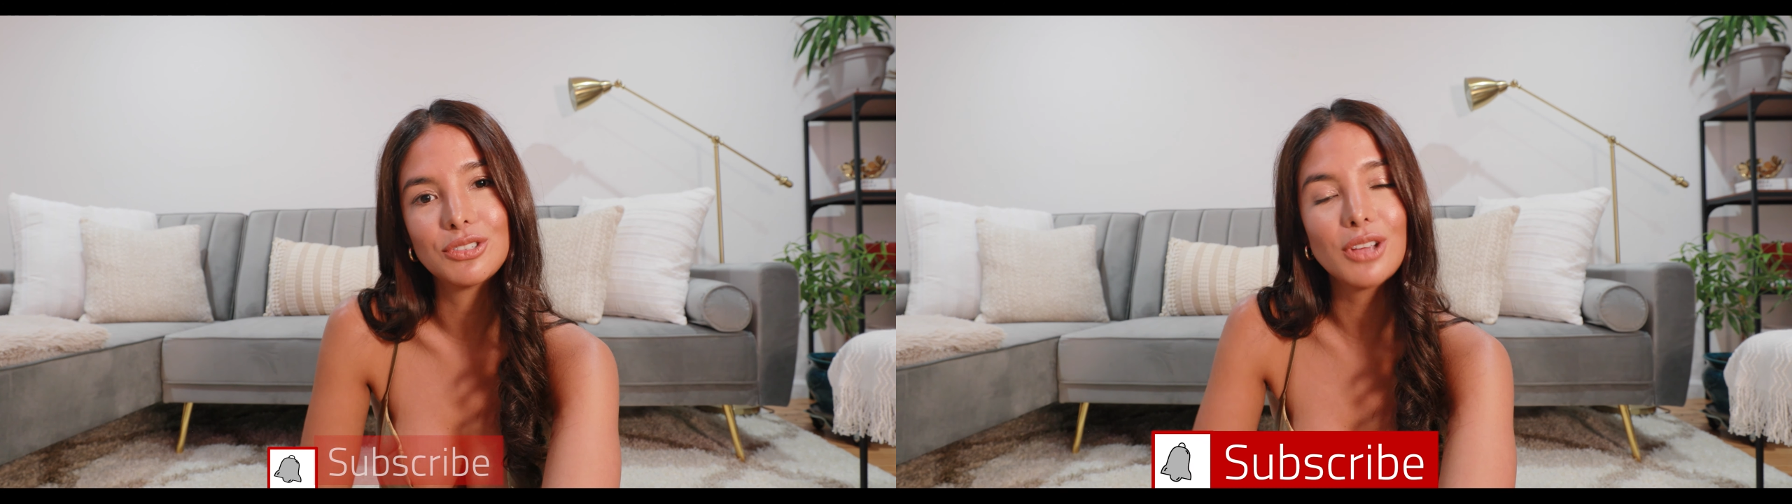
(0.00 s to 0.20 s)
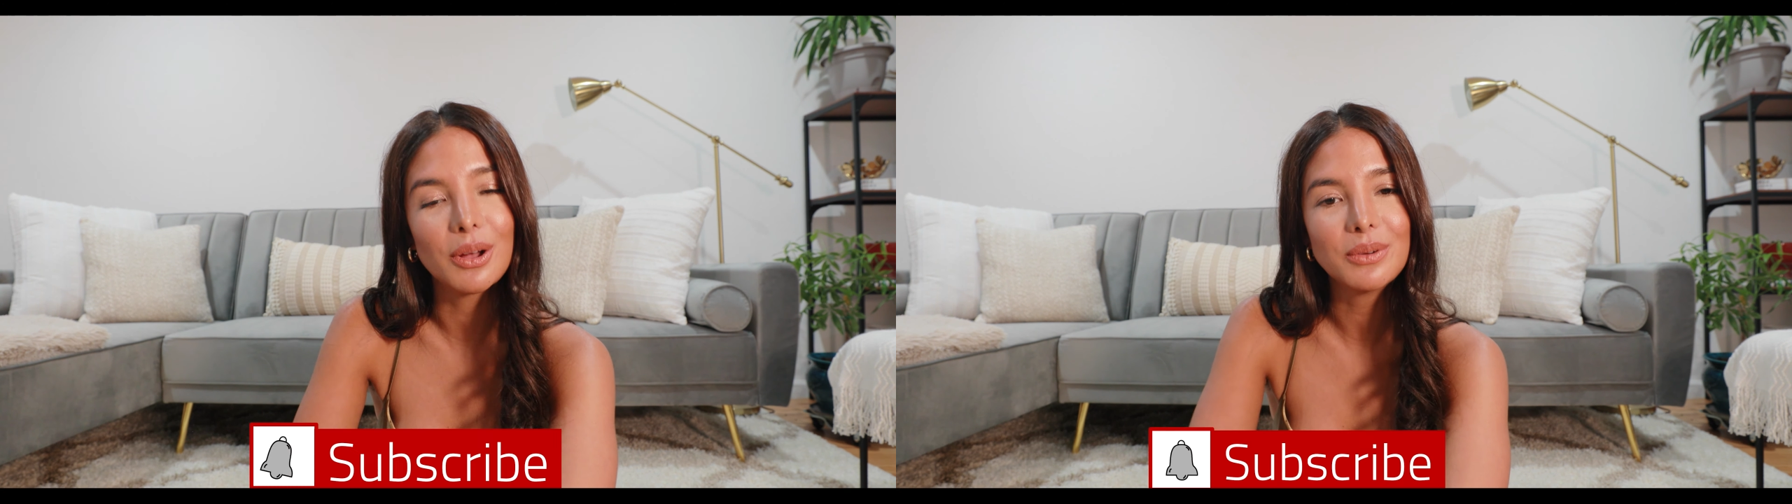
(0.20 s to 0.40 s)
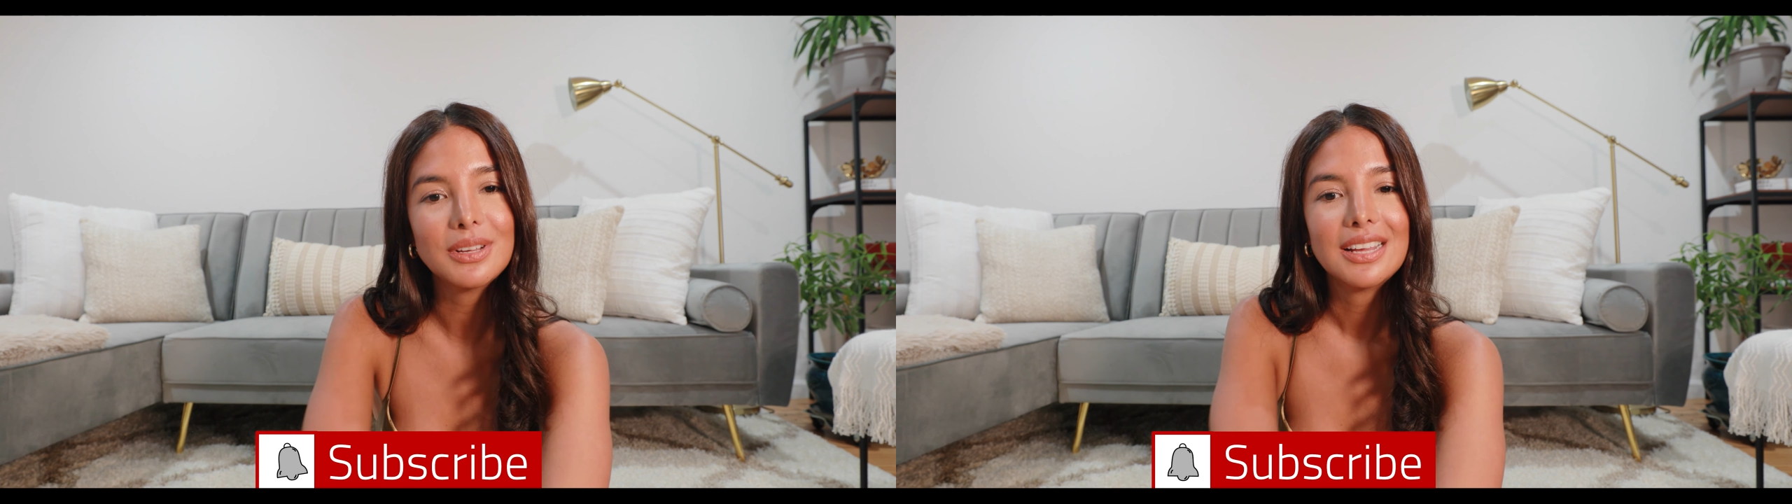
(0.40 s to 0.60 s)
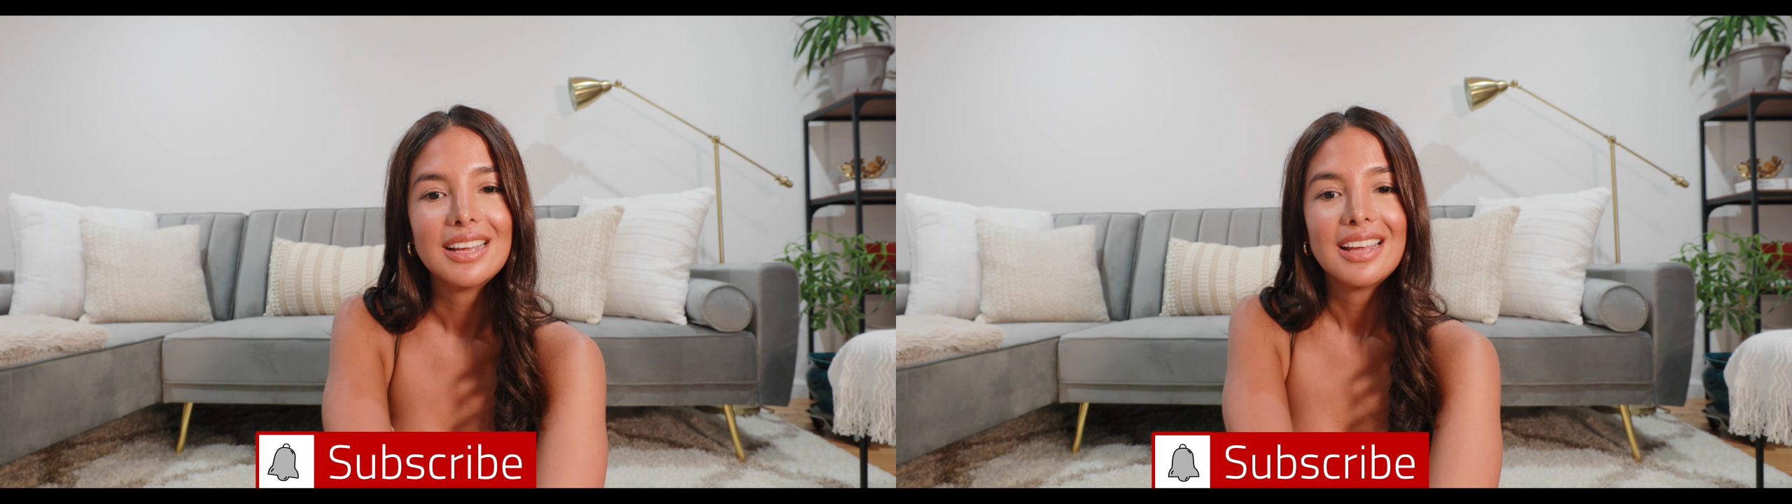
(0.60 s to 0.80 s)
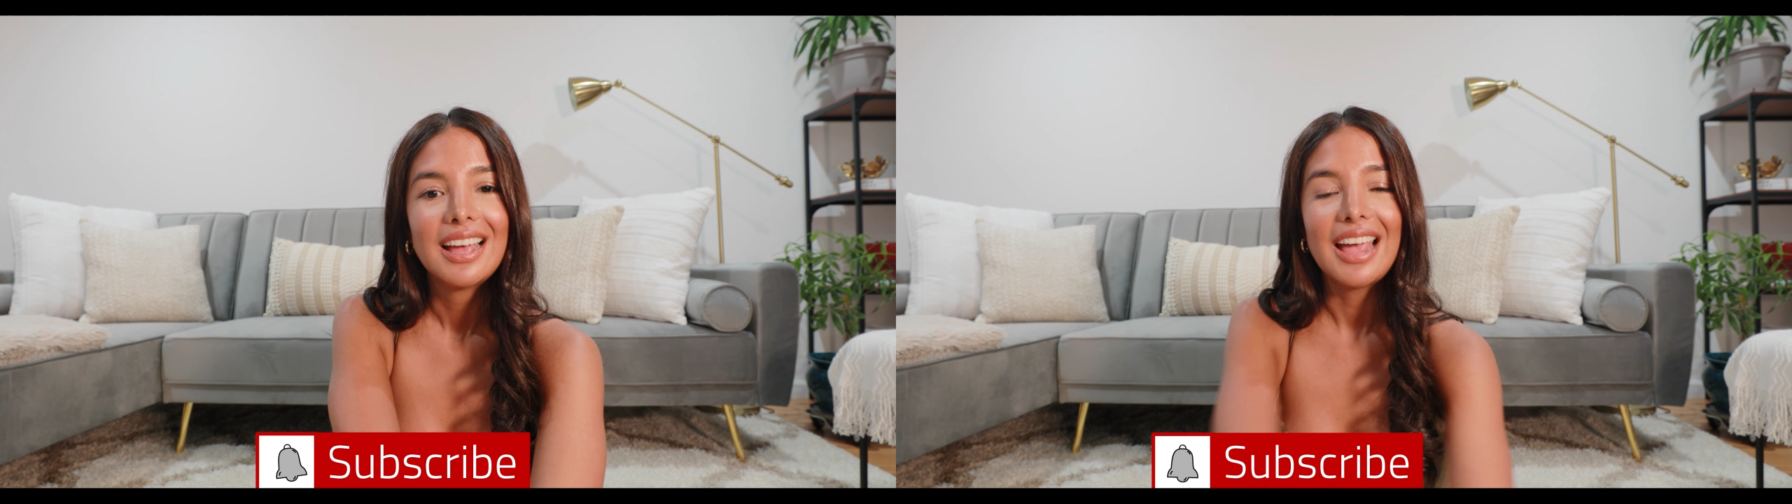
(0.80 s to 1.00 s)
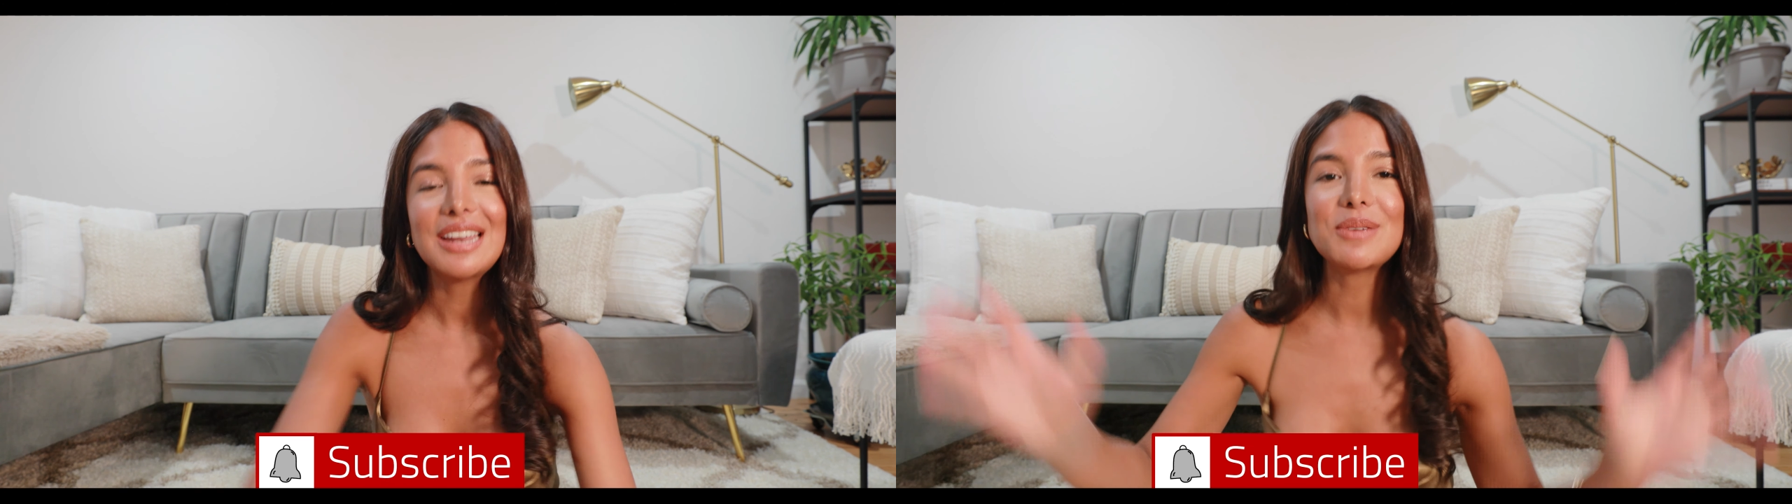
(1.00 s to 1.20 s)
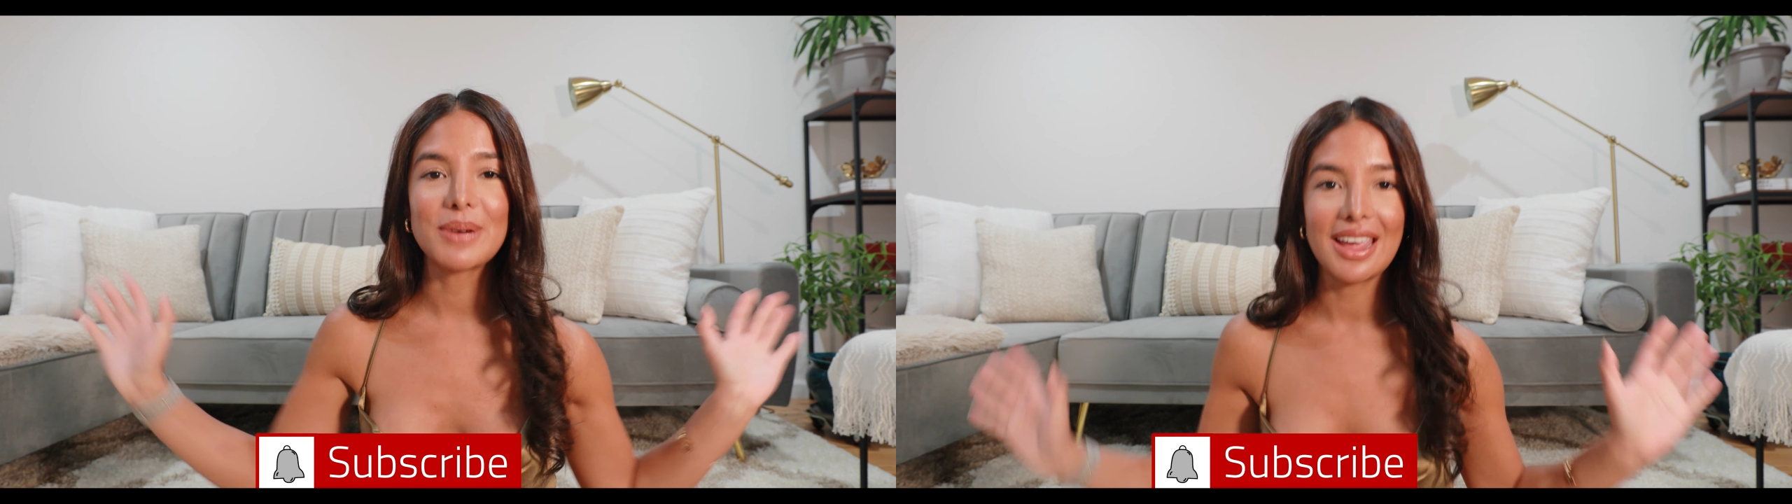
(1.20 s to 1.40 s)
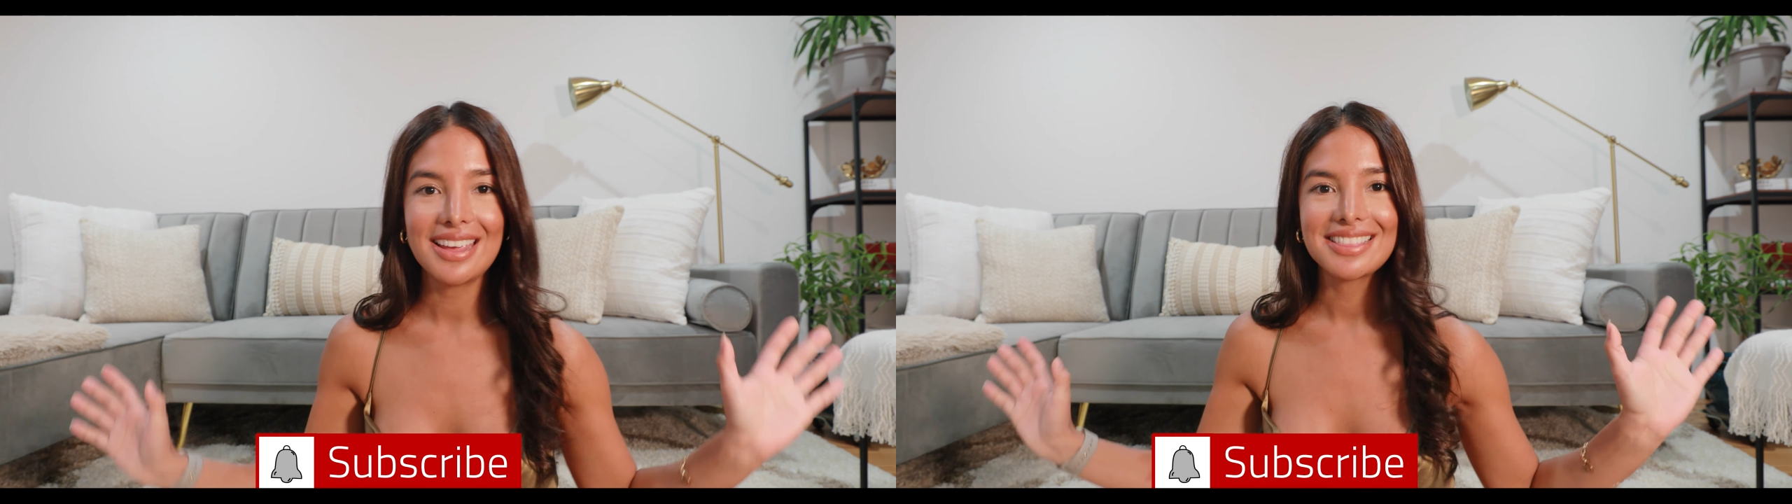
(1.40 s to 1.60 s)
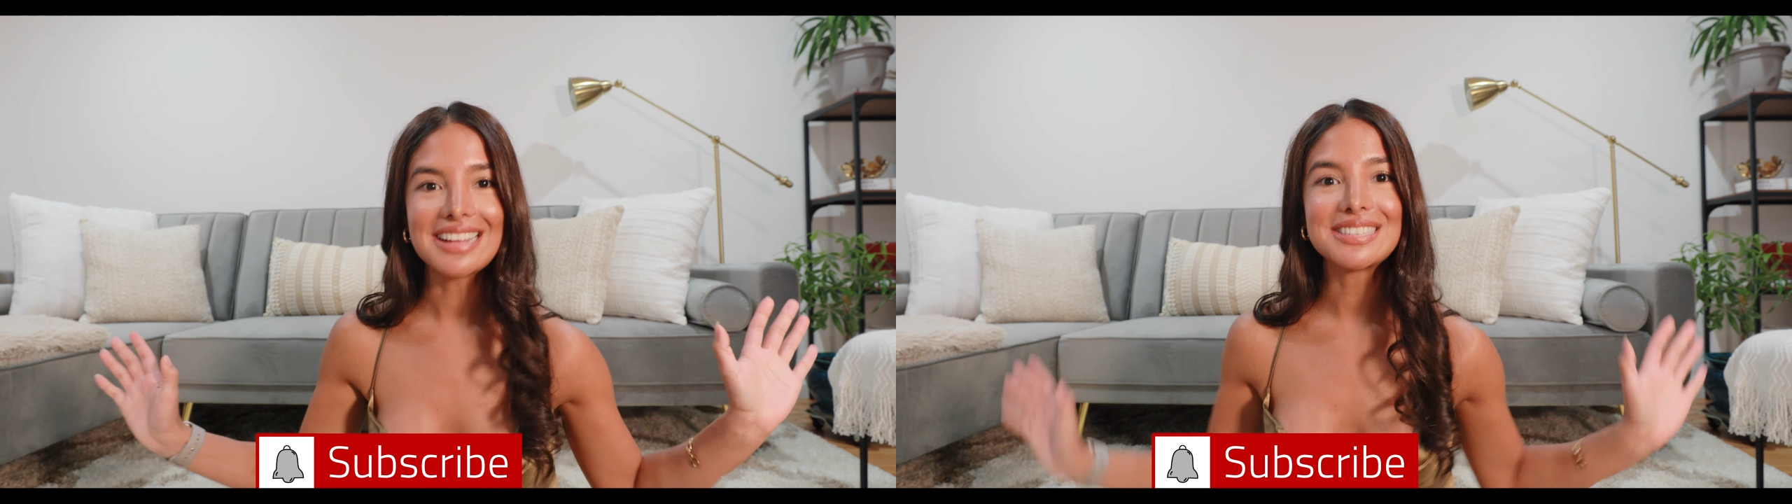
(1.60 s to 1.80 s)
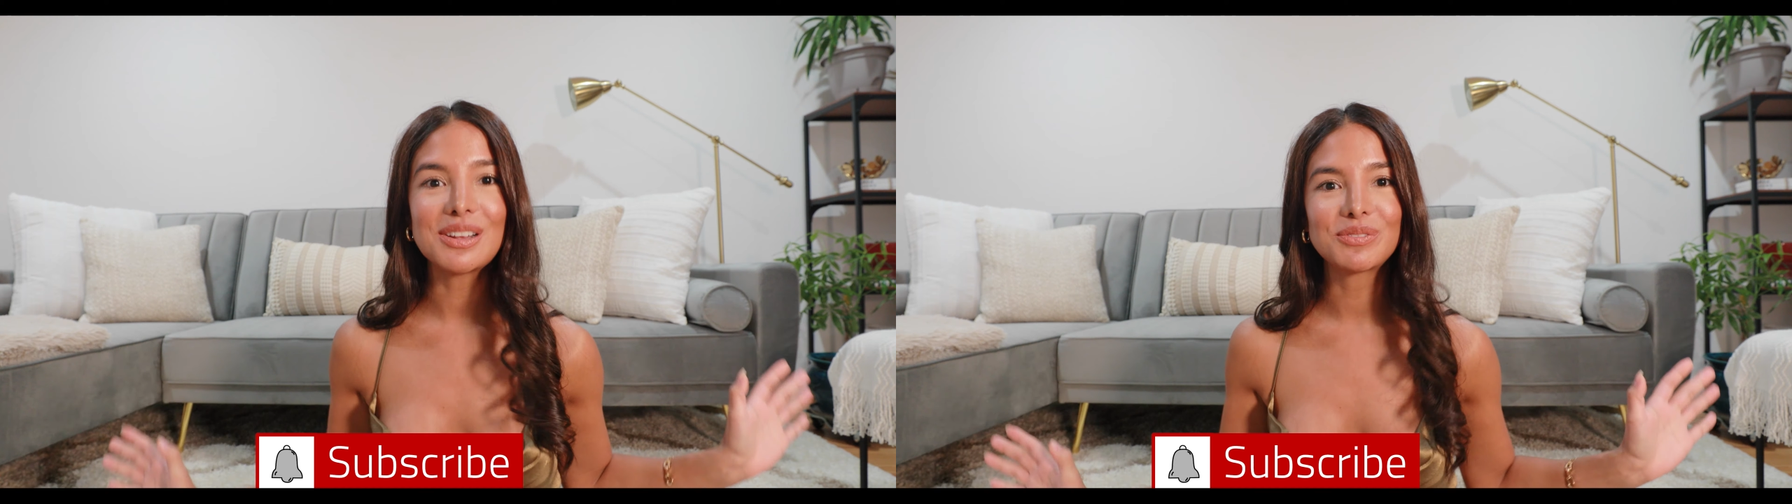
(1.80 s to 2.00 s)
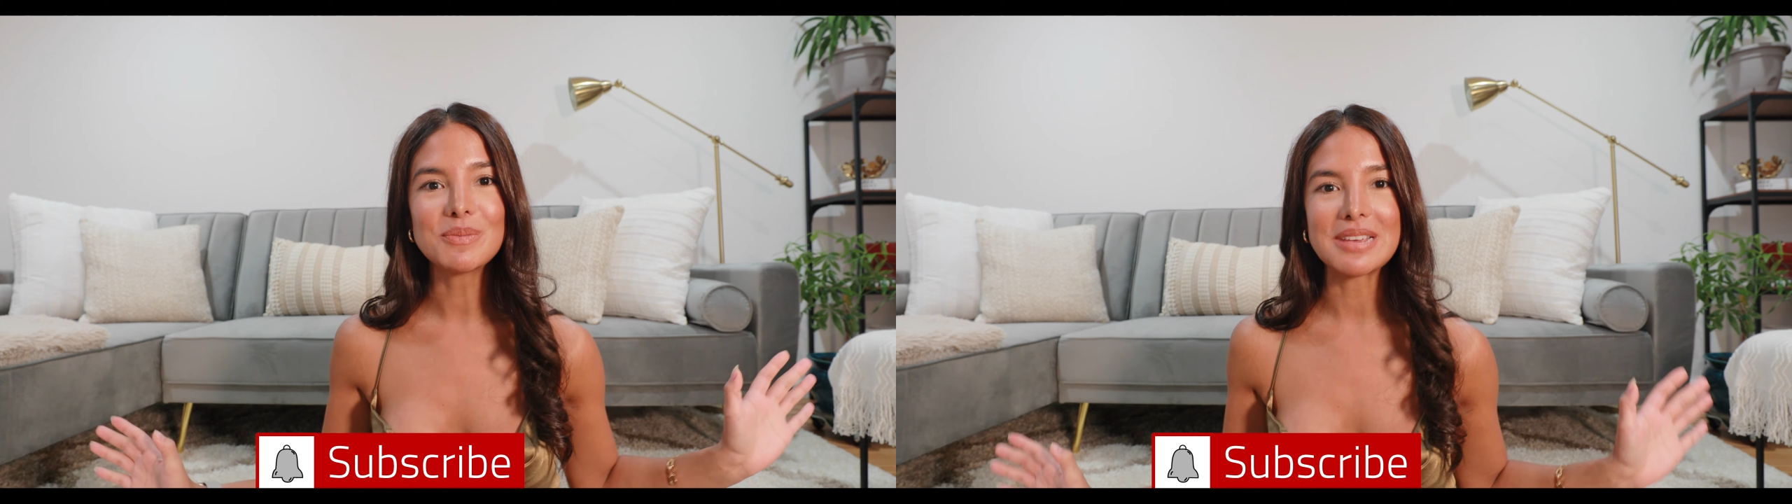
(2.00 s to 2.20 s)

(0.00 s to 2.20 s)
So anyway, that's it for